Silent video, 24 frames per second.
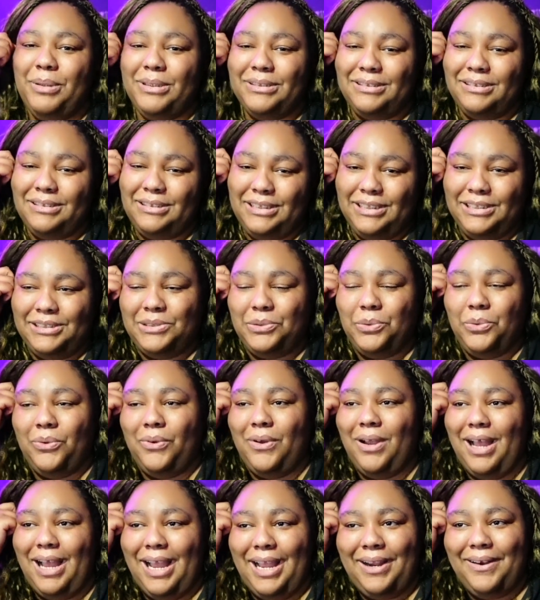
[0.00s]
businesses who will
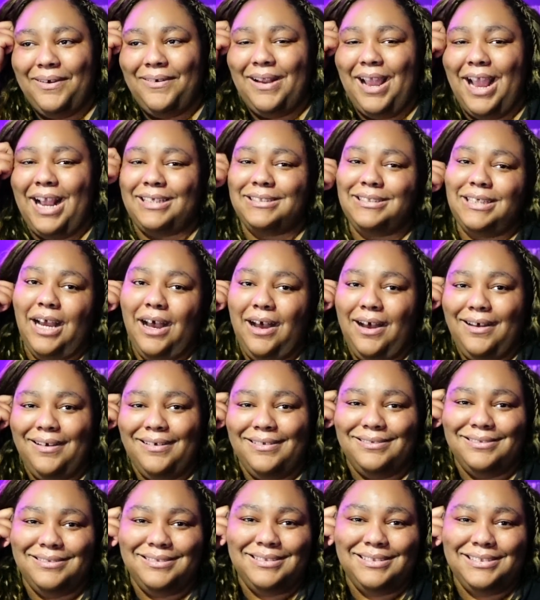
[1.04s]
hire
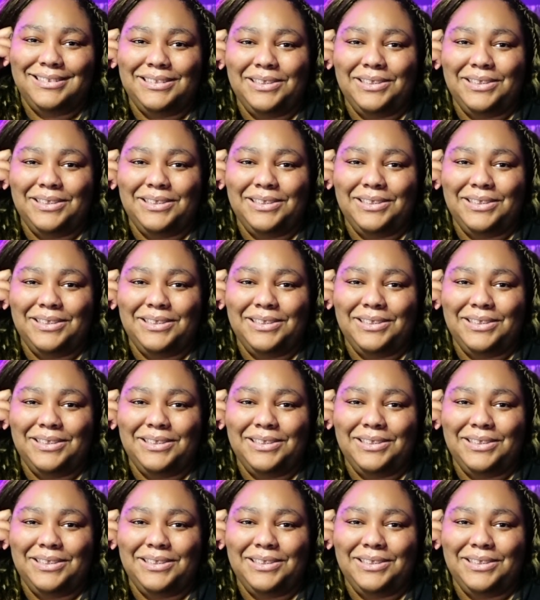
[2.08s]
ex-cons,